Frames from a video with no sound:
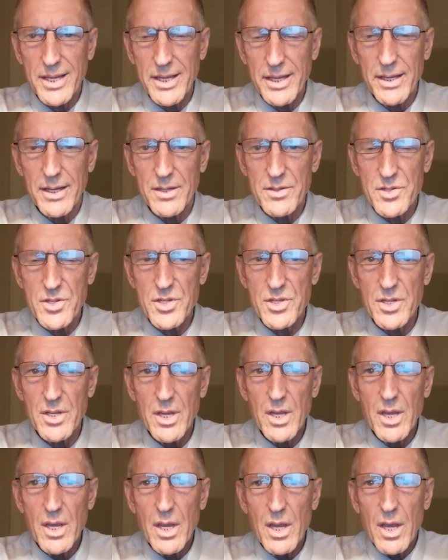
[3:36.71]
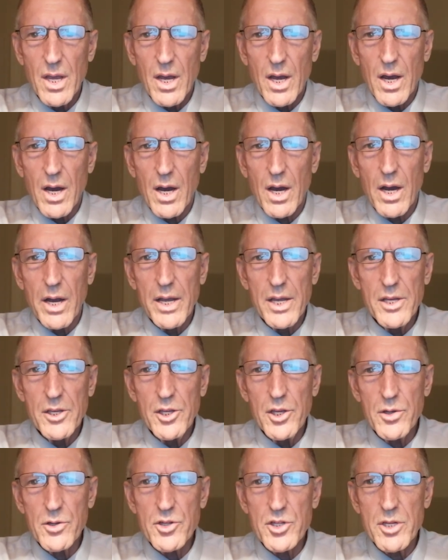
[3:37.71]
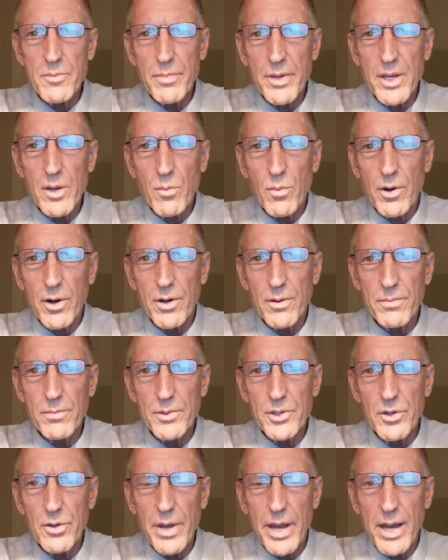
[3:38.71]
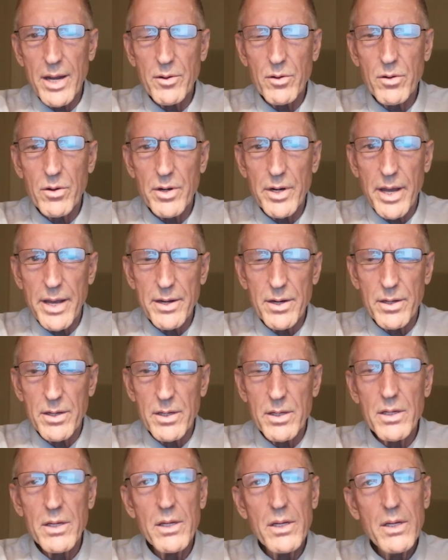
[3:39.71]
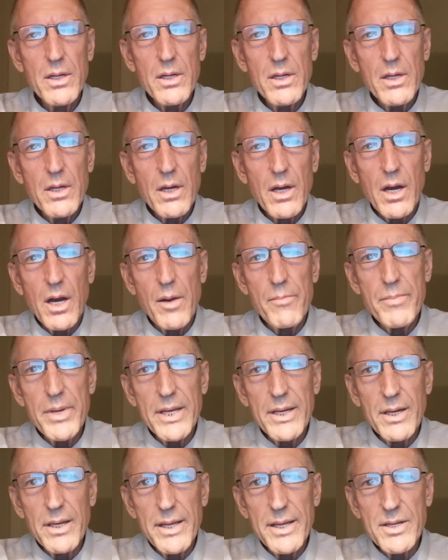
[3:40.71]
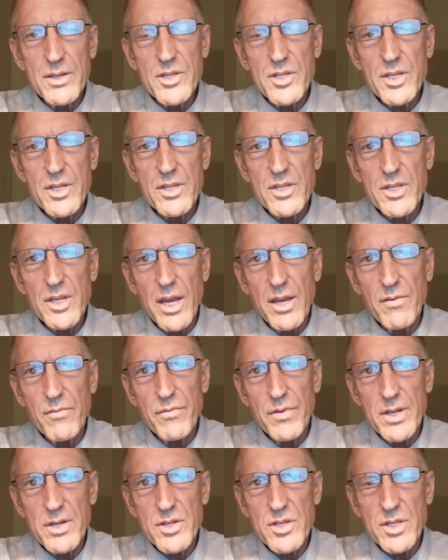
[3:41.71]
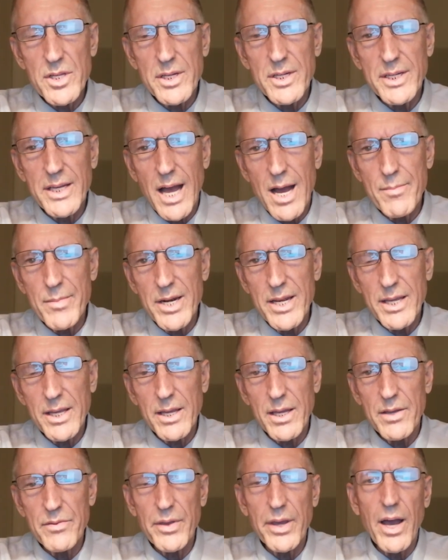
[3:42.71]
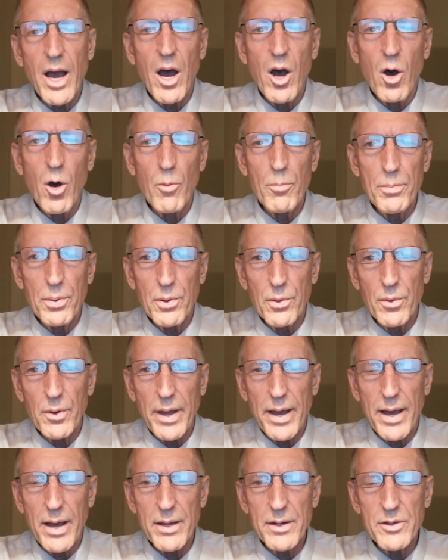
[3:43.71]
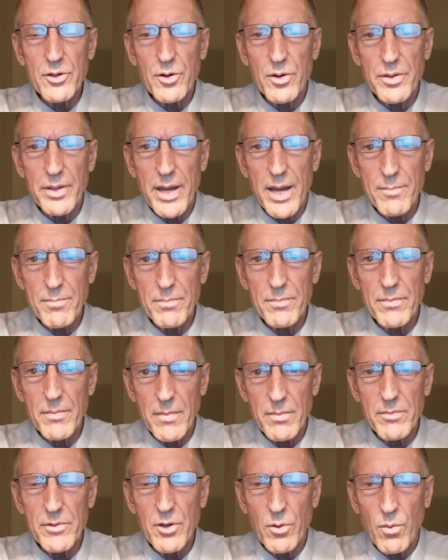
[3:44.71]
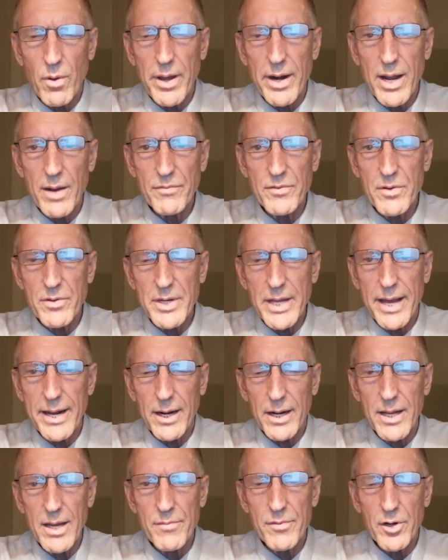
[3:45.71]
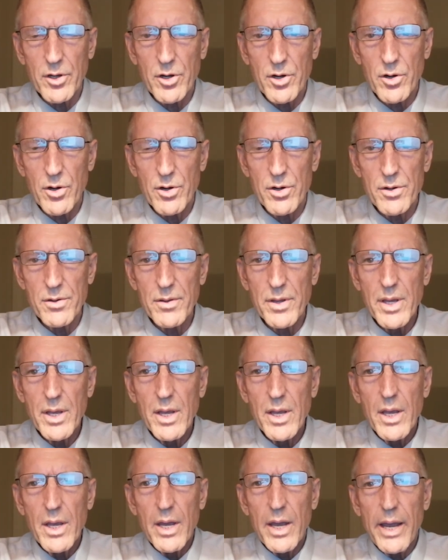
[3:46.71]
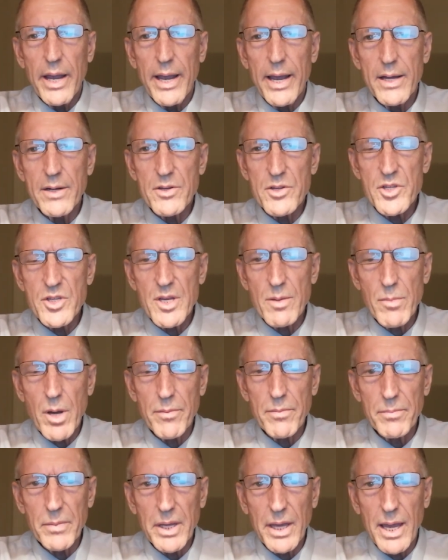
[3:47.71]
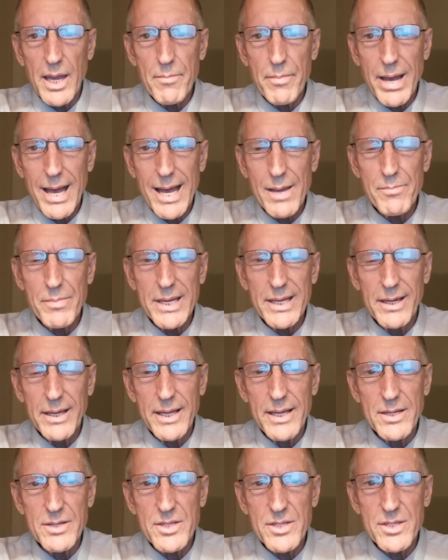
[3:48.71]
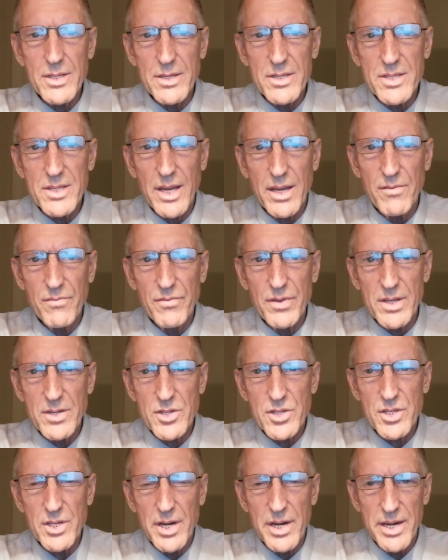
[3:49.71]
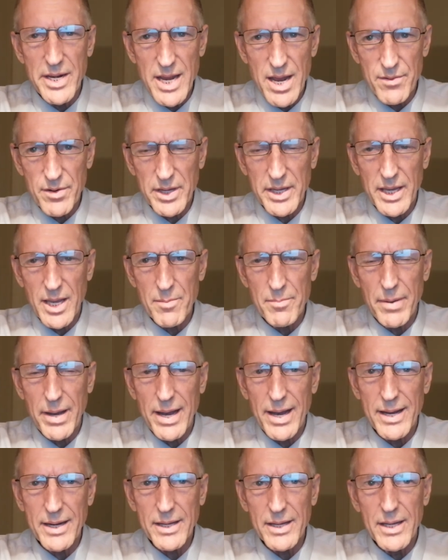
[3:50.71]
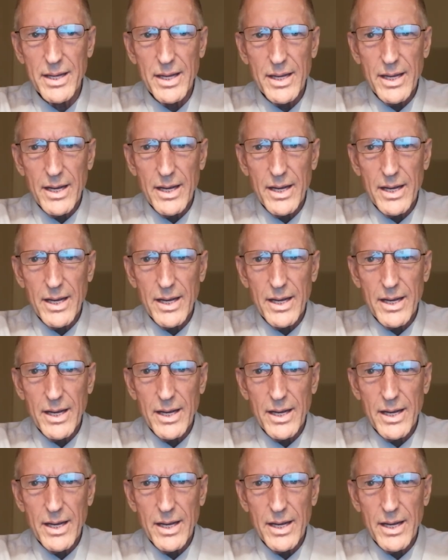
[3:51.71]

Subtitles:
Kitts. It used to be where you had Grenada, Belize, St. Vincent, Dominica. They all pulled out during that, right after 9/11 occurred. And some of them came back. Belize, St. Vincent never came back.